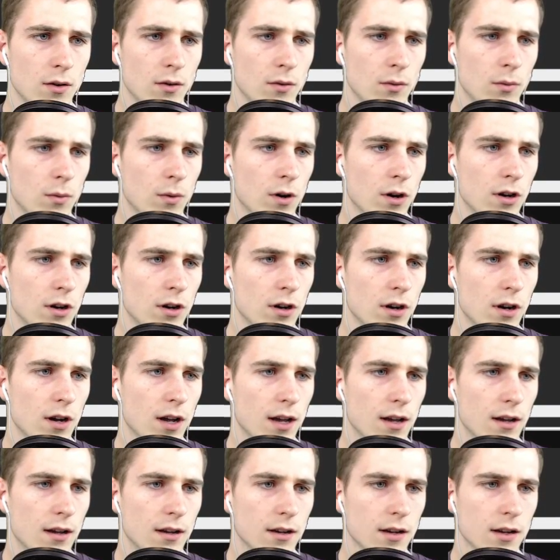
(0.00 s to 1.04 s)
we're
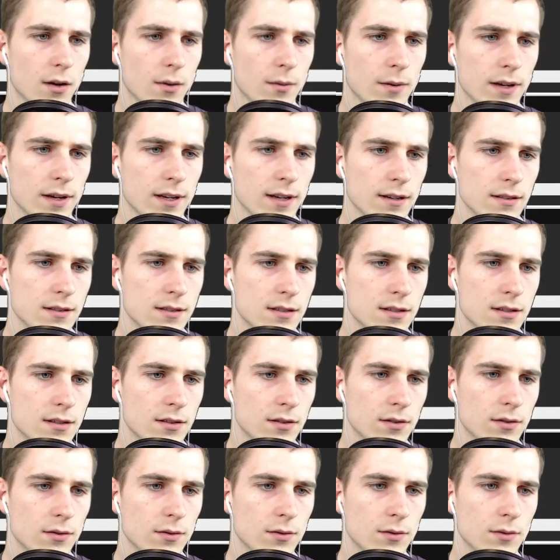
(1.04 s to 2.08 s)
going
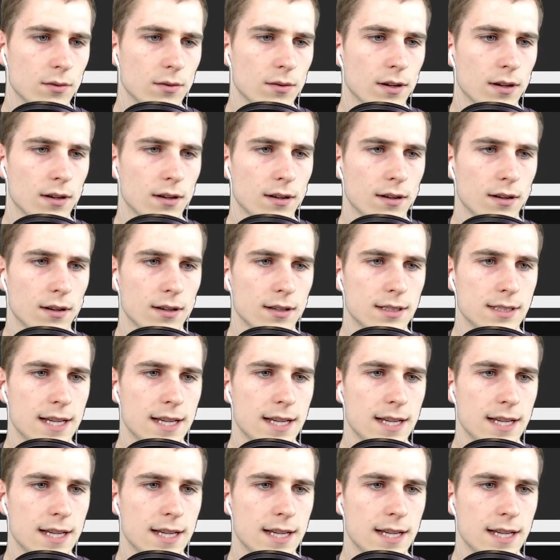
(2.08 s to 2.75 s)
to uh,